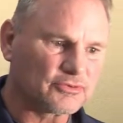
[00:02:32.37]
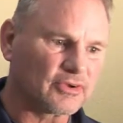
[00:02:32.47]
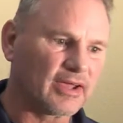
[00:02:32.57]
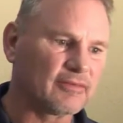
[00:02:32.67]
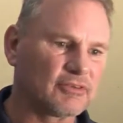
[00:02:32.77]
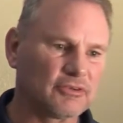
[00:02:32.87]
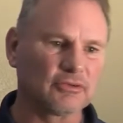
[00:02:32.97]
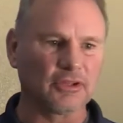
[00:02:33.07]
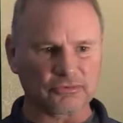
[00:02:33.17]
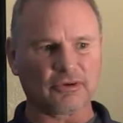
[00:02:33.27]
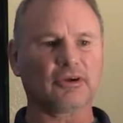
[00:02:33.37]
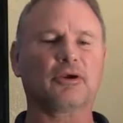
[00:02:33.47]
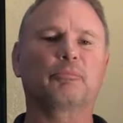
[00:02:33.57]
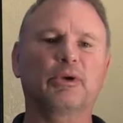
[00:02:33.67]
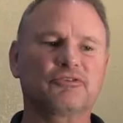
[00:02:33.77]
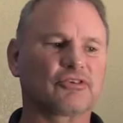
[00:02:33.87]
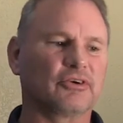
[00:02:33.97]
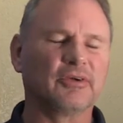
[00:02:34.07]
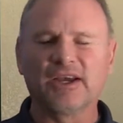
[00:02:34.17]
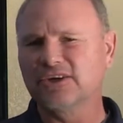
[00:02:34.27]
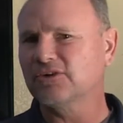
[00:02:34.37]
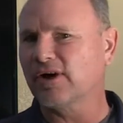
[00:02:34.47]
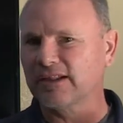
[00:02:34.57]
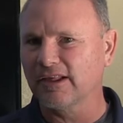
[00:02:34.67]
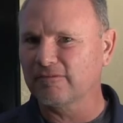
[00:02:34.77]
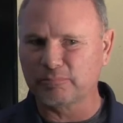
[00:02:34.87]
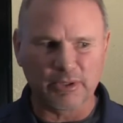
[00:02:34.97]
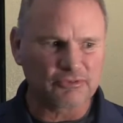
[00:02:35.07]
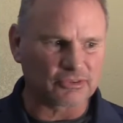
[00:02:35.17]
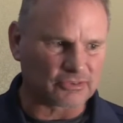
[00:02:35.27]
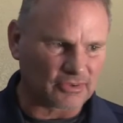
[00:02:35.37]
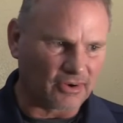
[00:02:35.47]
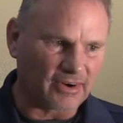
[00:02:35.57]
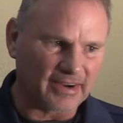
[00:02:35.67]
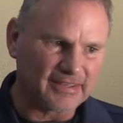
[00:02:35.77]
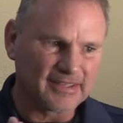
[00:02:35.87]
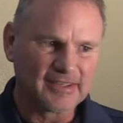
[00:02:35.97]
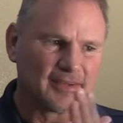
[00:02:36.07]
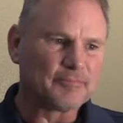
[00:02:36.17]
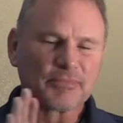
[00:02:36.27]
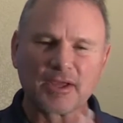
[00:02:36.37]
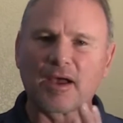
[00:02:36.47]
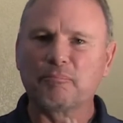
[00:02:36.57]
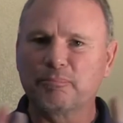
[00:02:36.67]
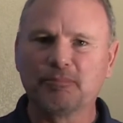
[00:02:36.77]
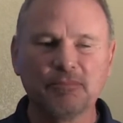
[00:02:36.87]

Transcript: what you have to do. Let's look at our picture. You know I love pictures, all right? Now,